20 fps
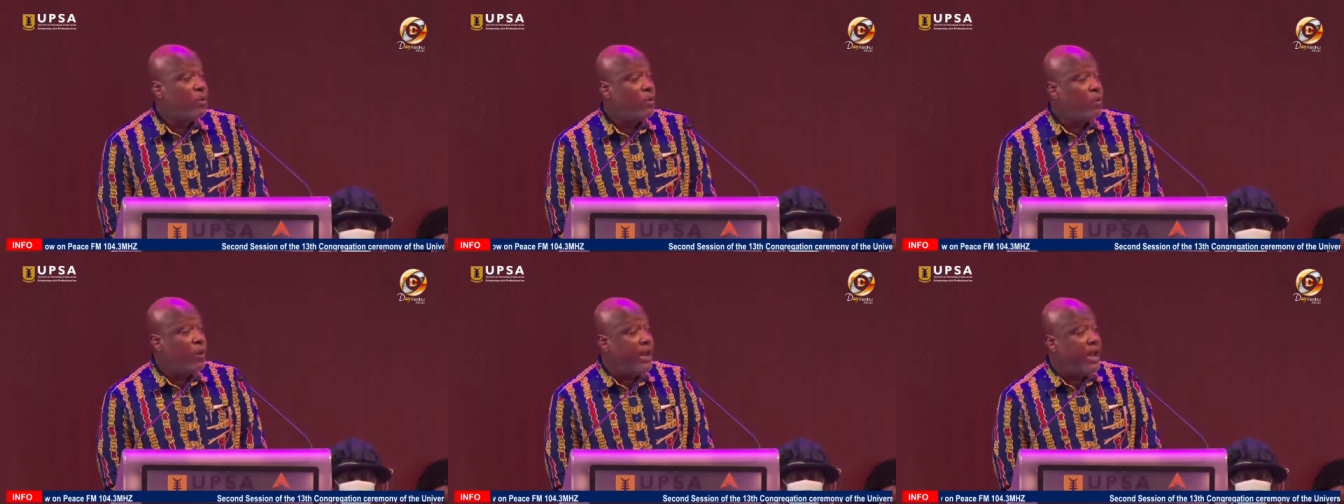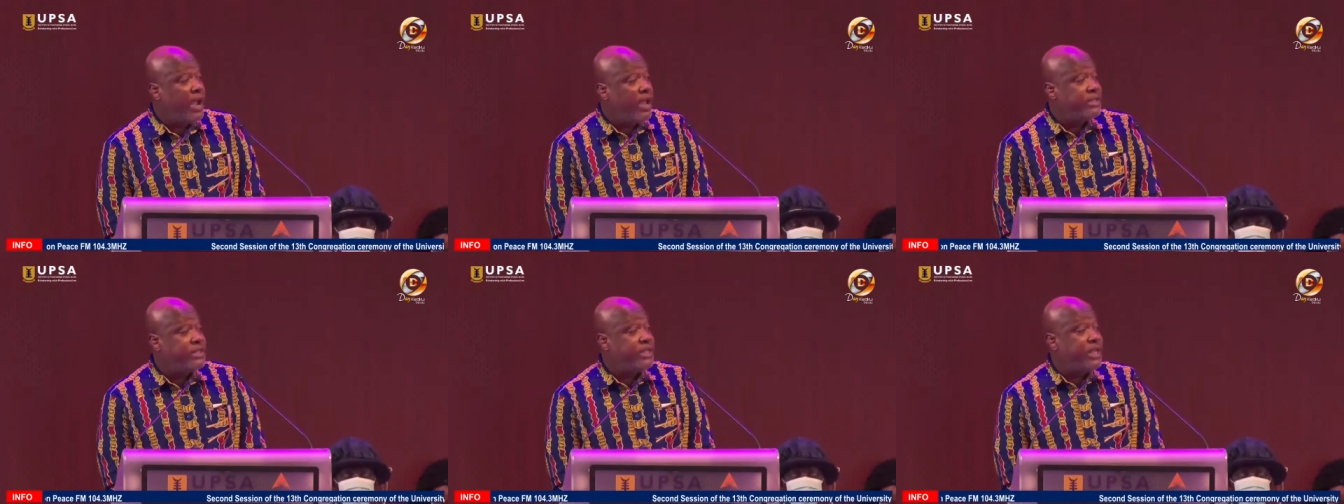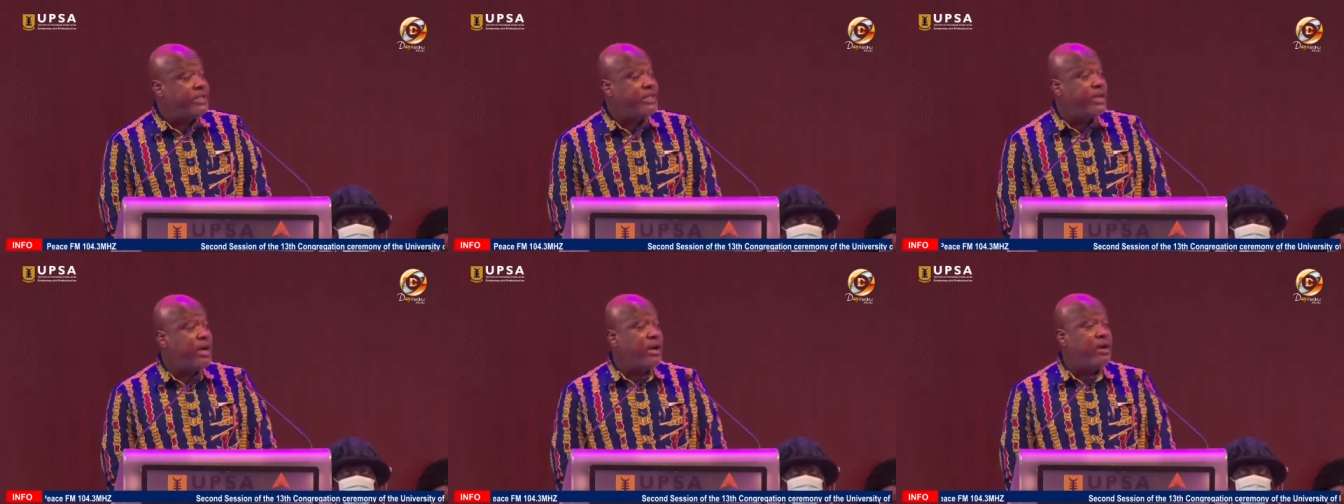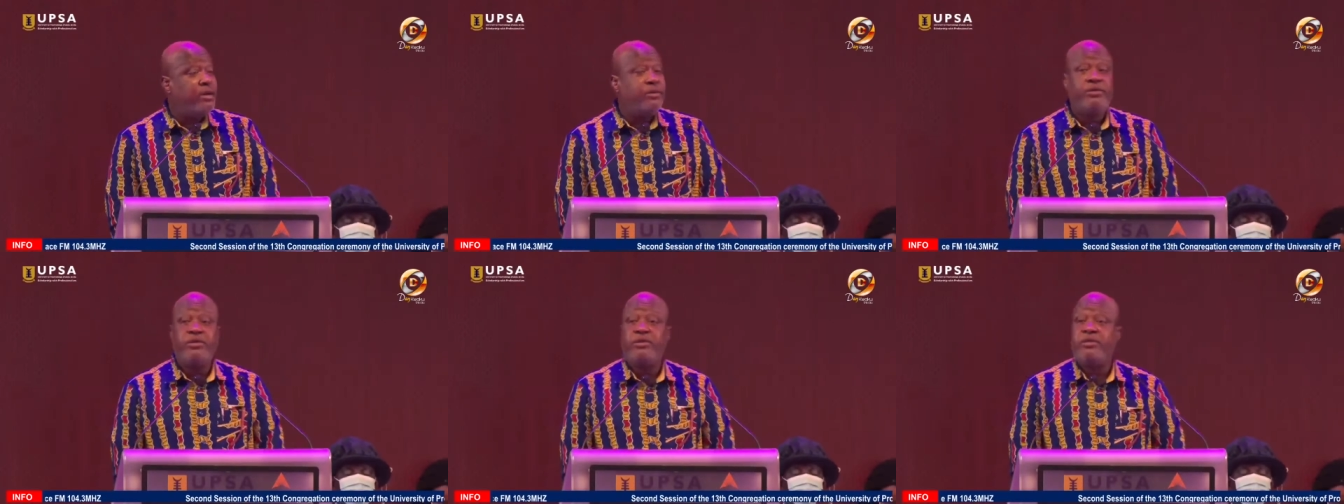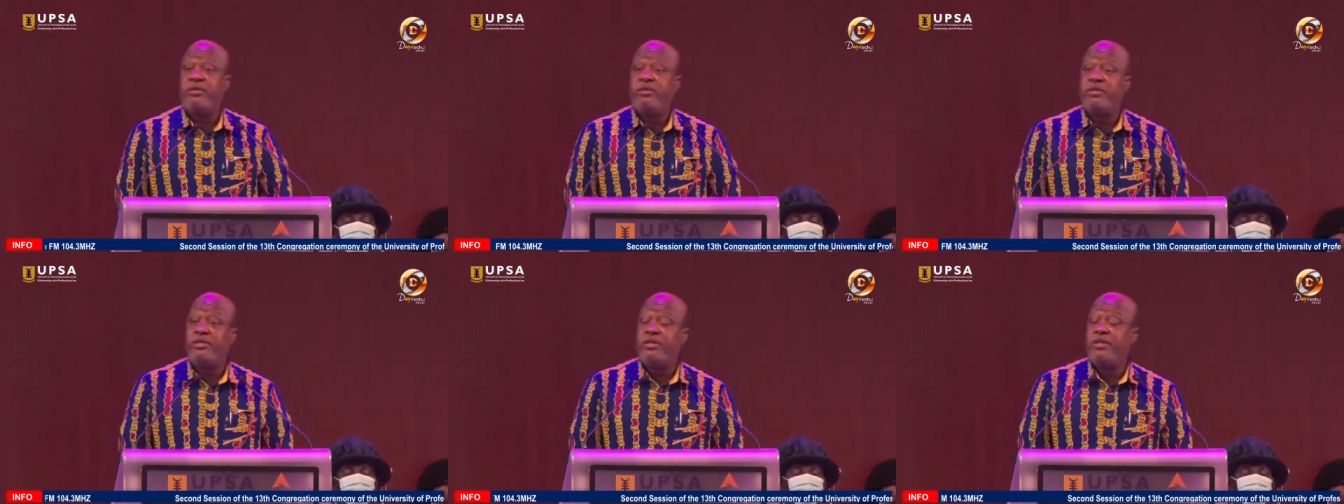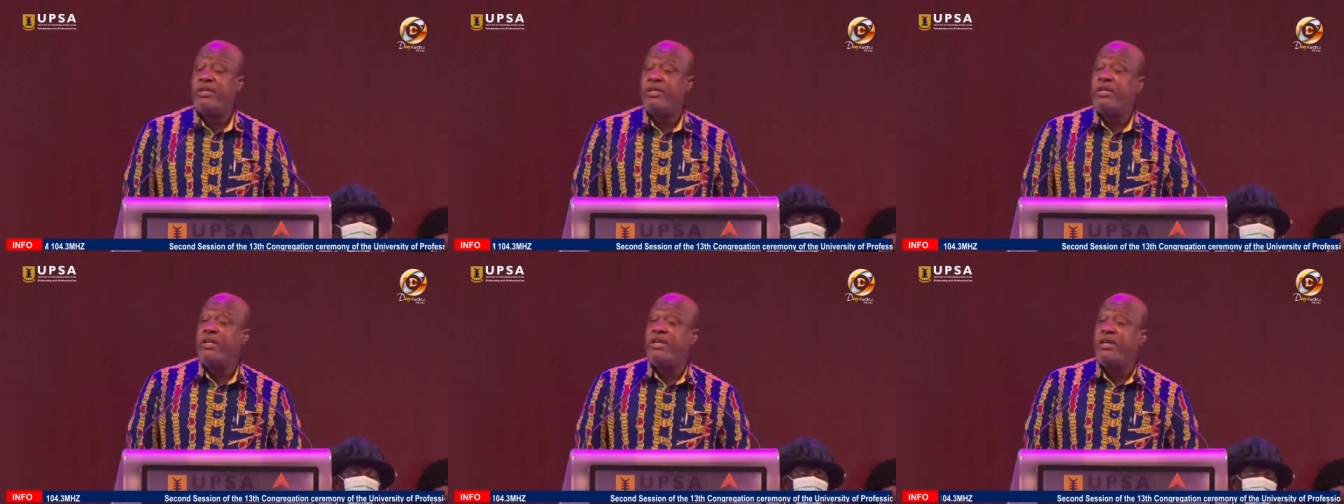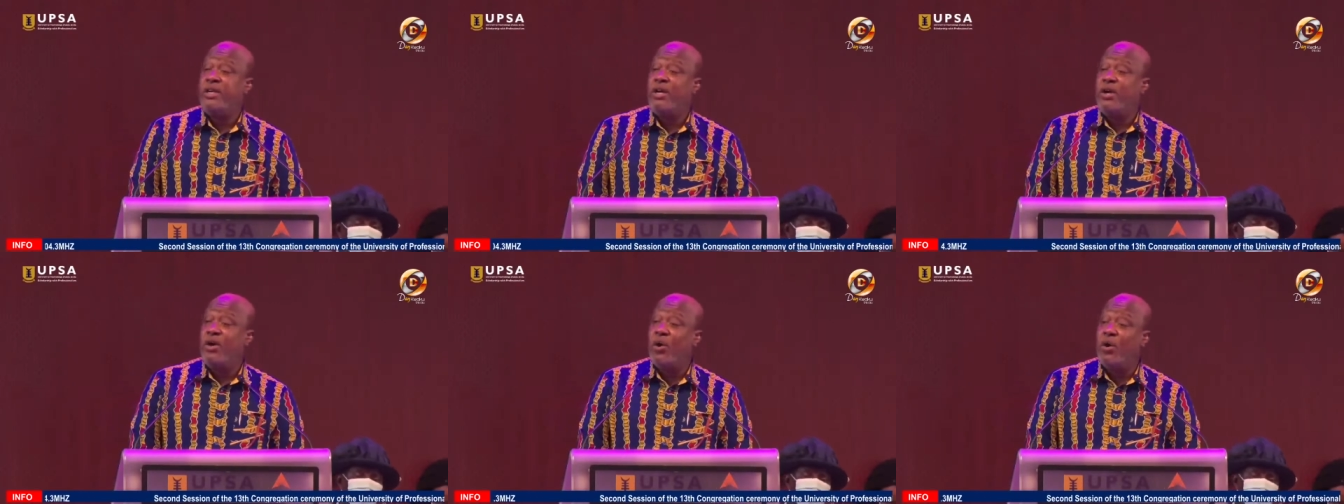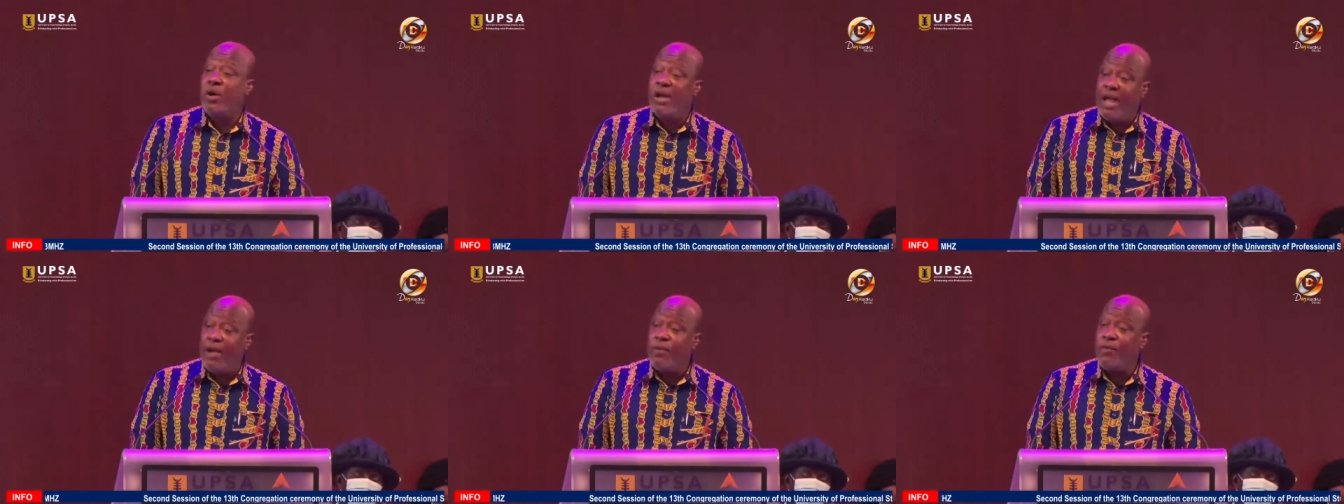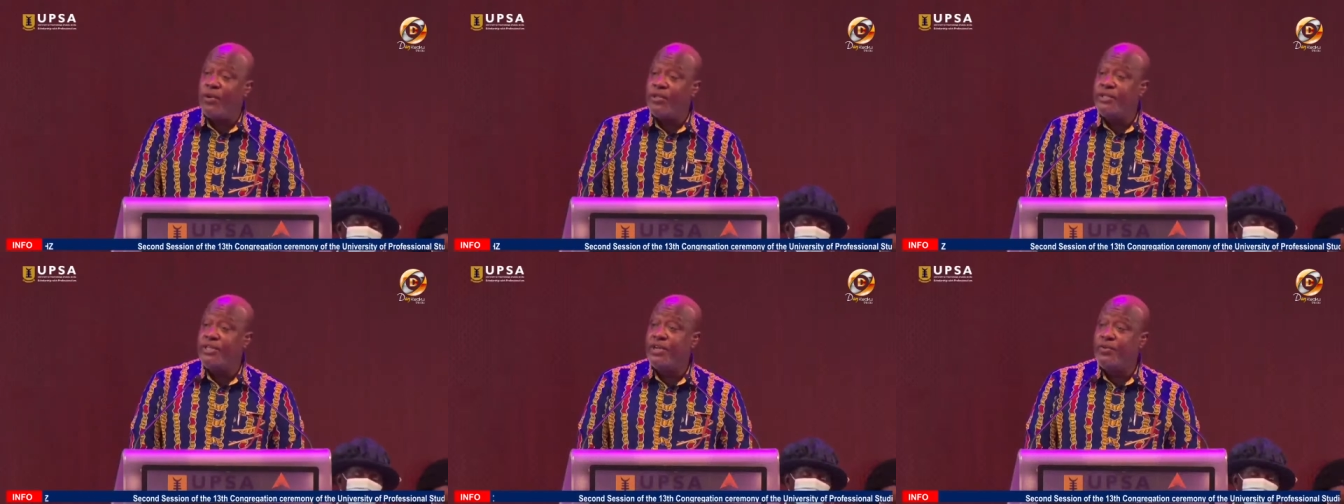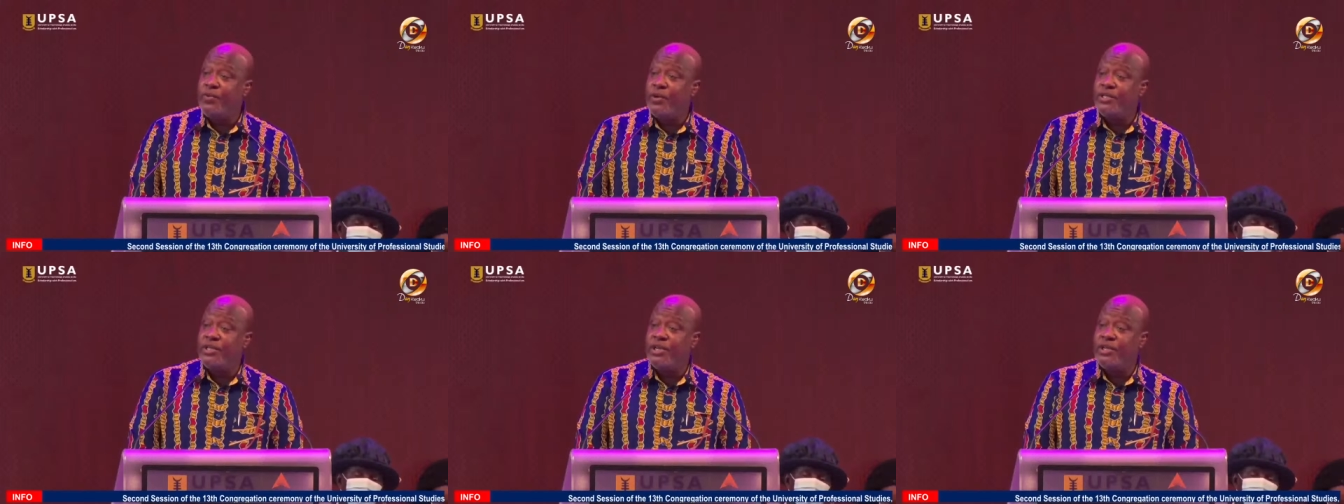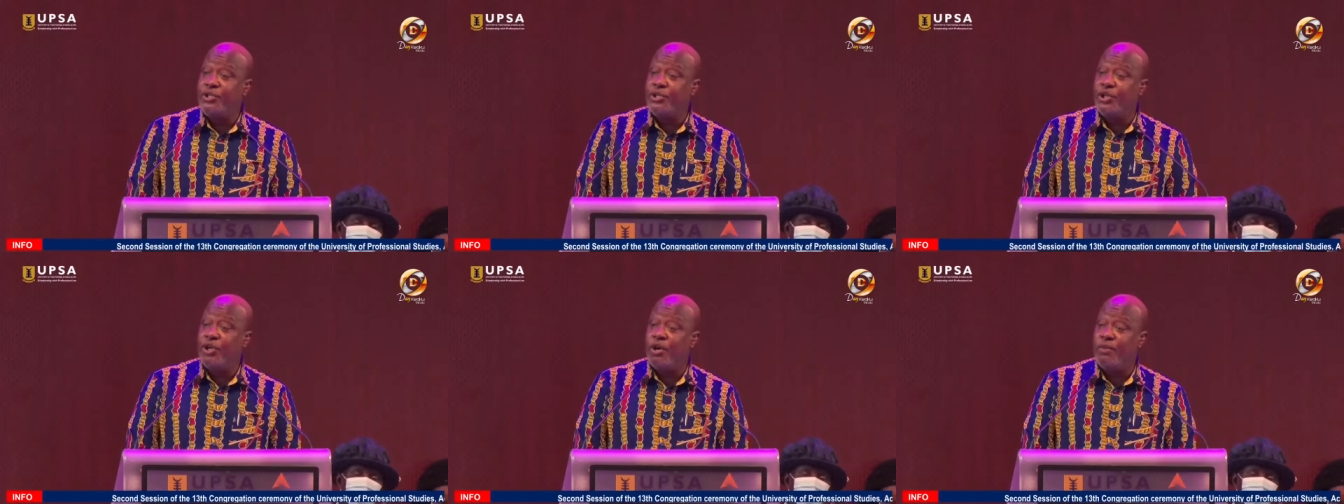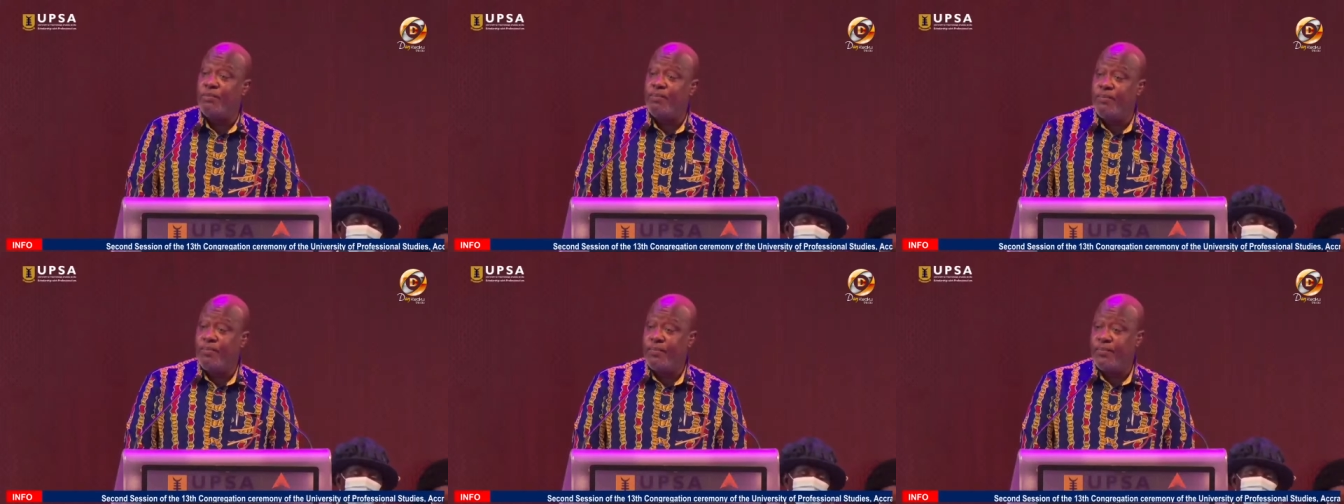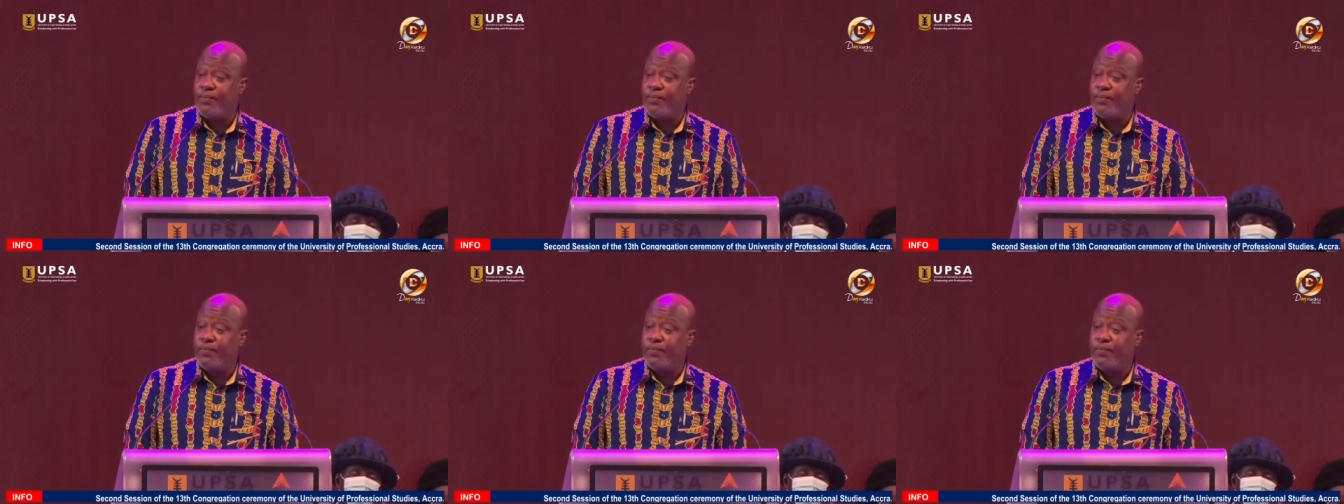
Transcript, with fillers: When I set out, all I wanted was a job.